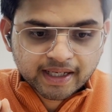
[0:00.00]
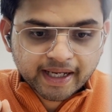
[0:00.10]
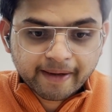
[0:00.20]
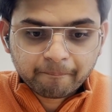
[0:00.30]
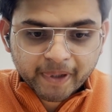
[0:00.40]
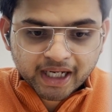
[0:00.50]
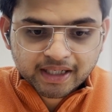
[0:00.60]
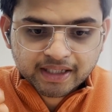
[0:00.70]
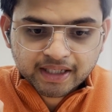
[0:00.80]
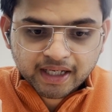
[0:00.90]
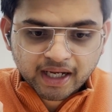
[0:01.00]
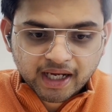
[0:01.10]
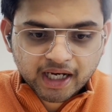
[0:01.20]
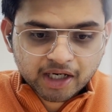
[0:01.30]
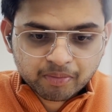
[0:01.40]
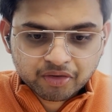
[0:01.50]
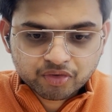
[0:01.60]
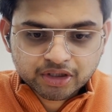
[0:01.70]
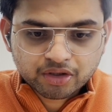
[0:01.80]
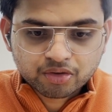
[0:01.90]
impact, alignment
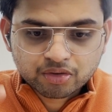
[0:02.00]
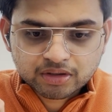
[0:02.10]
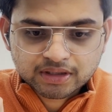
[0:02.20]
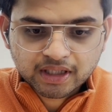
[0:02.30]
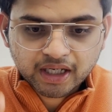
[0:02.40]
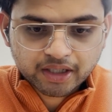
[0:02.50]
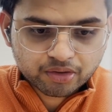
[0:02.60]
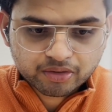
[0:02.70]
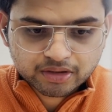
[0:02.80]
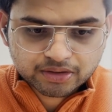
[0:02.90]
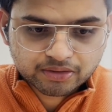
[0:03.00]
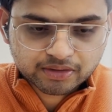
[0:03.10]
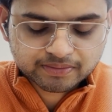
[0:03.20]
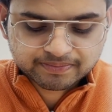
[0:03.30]
with your goals, and total score.